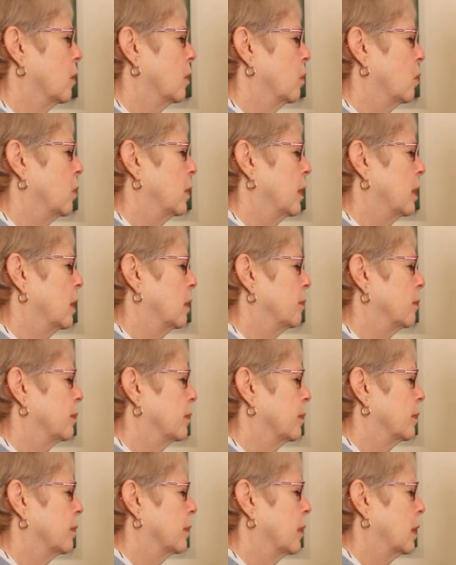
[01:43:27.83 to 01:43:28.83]
Well,
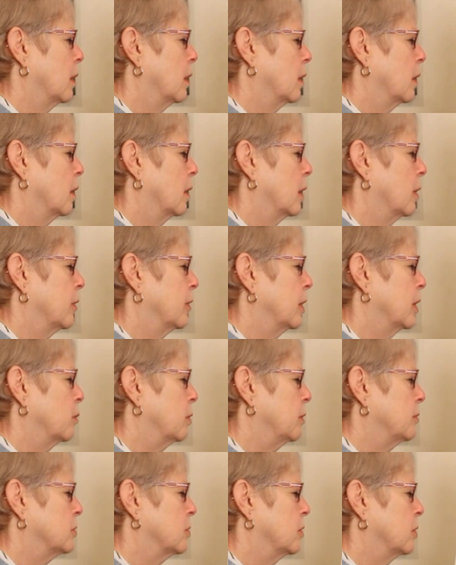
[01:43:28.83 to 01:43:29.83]
I think we
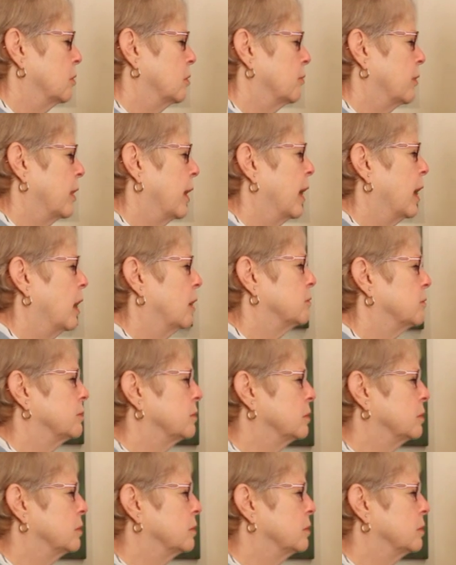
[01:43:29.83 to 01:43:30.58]
sort of have